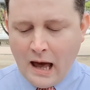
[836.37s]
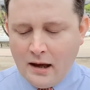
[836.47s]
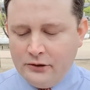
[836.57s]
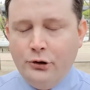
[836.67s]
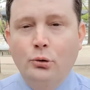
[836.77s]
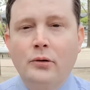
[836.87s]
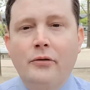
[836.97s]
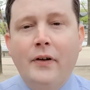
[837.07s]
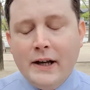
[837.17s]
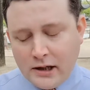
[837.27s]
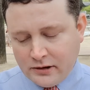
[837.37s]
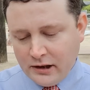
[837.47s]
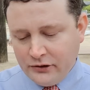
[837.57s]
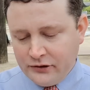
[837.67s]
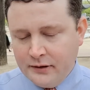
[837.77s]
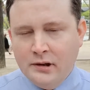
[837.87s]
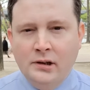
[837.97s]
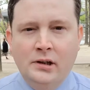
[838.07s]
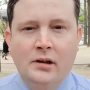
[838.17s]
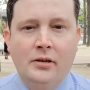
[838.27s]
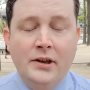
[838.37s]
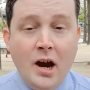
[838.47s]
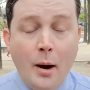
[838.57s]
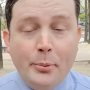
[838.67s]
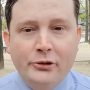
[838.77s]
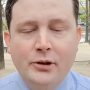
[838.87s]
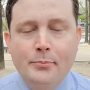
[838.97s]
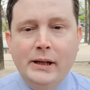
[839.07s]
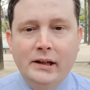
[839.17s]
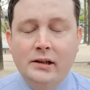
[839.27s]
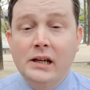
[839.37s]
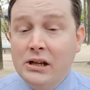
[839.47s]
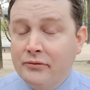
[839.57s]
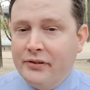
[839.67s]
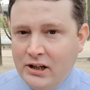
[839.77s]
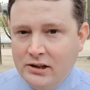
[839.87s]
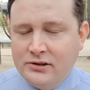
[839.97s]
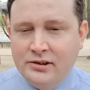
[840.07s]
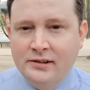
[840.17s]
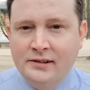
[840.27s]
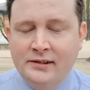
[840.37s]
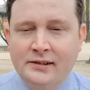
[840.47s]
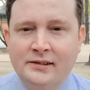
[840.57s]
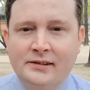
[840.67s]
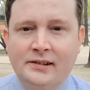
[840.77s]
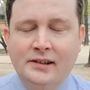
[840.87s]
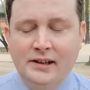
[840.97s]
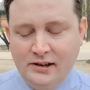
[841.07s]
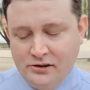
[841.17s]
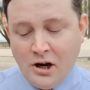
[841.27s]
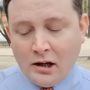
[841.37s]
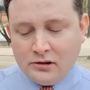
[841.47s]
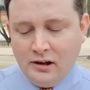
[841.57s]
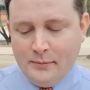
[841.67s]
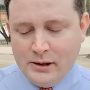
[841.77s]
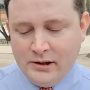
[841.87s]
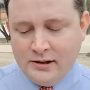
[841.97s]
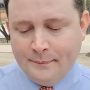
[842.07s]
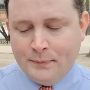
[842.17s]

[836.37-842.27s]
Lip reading: So finite, guys, the opposite being infinite, not limited.